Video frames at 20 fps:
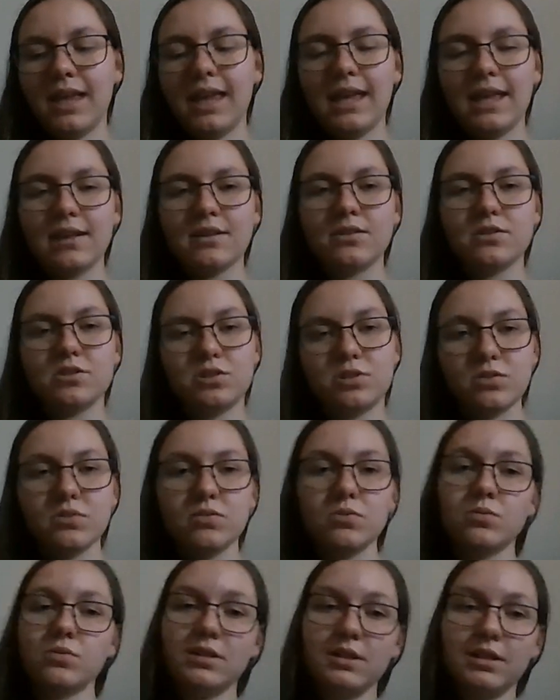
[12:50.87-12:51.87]

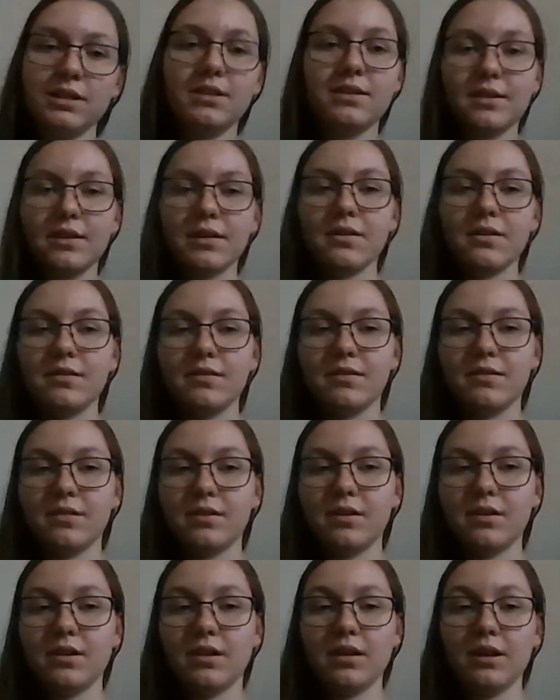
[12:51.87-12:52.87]
into the
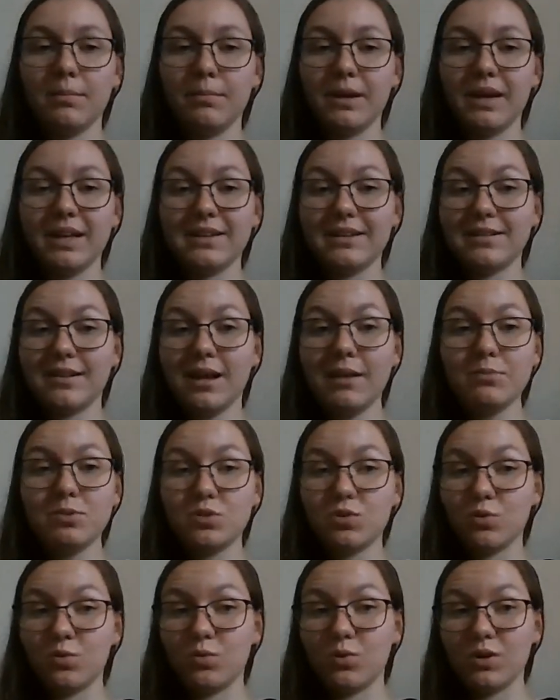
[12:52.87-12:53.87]
abandoned
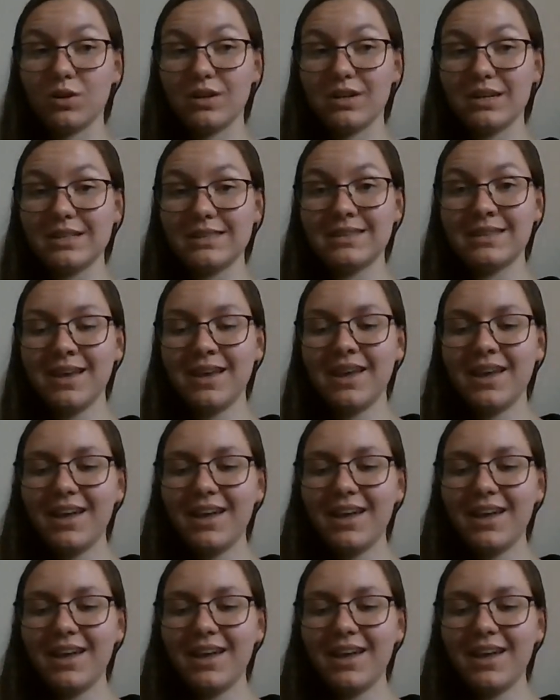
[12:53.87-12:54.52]
limestone quarries.